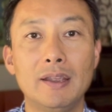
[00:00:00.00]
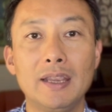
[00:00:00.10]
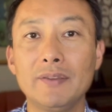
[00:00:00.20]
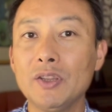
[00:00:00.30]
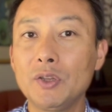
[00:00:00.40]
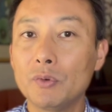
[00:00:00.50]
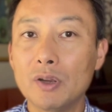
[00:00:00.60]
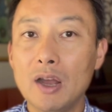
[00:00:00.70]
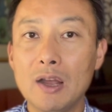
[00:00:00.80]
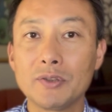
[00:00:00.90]
Even during
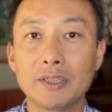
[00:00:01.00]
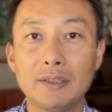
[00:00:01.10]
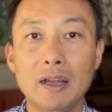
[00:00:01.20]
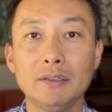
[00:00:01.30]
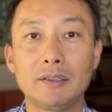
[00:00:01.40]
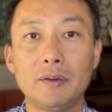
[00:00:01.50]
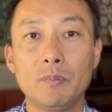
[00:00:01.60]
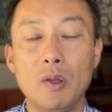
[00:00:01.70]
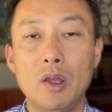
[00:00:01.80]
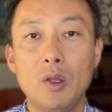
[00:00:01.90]
a housing
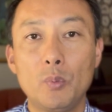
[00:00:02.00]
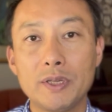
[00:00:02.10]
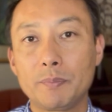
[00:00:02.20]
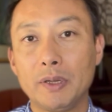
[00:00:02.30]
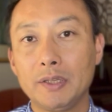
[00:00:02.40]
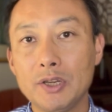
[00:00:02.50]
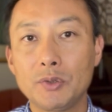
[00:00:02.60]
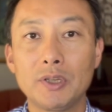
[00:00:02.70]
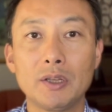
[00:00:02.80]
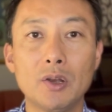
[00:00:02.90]
downturn with
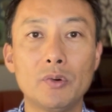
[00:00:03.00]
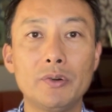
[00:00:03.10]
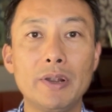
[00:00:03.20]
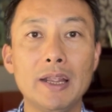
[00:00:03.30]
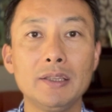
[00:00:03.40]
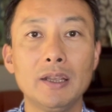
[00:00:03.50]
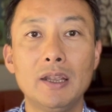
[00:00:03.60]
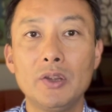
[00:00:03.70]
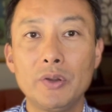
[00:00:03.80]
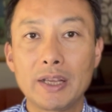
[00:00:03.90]
potentially lower rent,
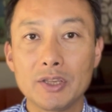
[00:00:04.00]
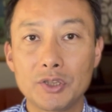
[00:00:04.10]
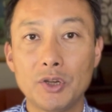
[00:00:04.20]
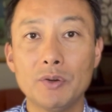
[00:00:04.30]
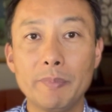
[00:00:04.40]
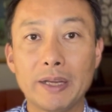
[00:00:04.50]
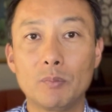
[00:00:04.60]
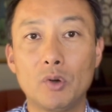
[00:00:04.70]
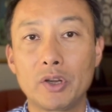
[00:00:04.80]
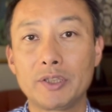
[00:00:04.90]
you can still make
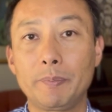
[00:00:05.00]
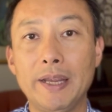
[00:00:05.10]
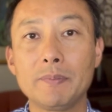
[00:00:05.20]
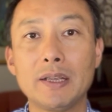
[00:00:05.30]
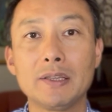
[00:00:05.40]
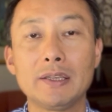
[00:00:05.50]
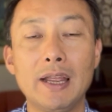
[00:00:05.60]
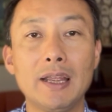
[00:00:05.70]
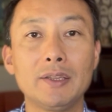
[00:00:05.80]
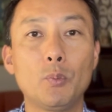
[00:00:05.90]
mortgage payments
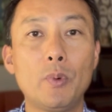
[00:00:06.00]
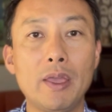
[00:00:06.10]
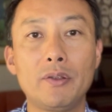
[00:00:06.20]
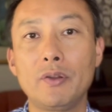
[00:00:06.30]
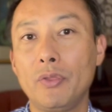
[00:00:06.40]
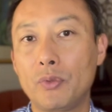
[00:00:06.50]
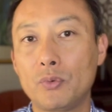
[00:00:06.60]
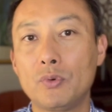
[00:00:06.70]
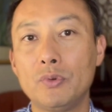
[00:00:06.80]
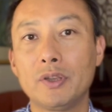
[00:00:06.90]
and weather
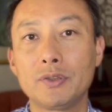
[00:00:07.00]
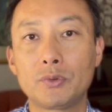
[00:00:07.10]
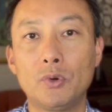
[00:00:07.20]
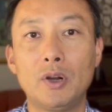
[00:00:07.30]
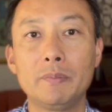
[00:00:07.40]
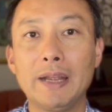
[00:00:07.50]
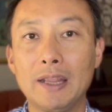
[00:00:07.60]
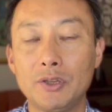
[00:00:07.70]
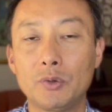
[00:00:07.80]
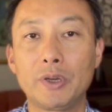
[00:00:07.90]
through the storm
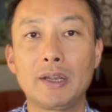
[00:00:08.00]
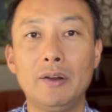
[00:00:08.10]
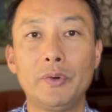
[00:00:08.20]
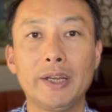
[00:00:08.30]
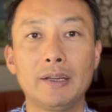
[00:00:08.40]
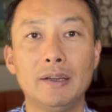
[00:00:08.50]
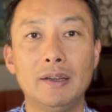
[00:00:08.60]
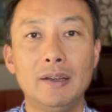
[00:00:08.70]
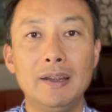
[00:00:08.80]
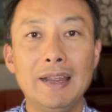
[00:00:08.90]
until recovery.
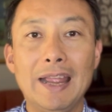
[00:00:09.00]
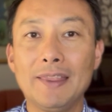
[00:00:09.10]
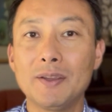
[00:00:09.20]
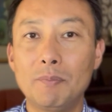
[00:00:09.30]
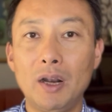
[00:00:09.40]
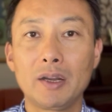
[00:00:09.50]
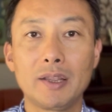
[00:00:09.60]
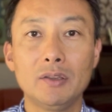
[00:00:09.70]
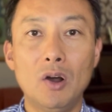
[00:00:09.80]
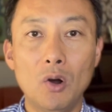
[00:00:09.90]
And the
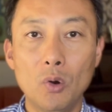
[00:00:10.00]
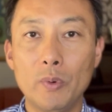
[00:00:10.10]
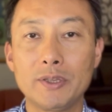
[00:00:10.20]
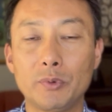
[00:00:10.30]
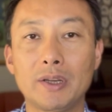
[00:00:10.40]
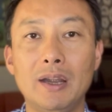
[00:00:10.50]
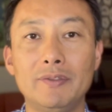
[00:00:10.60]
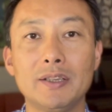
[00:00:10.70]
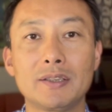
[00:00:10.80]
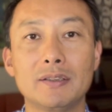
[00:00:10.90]
market always
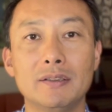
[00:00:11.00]
recovers.